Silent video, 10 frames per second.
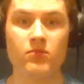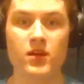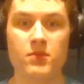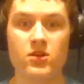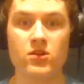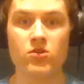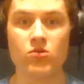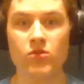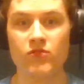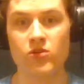Maybe
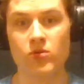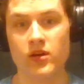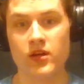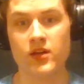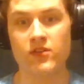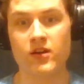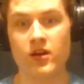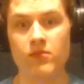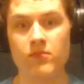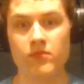you, if you want to head
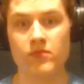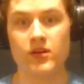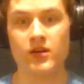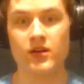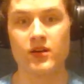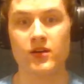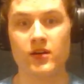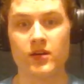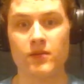down. Uh,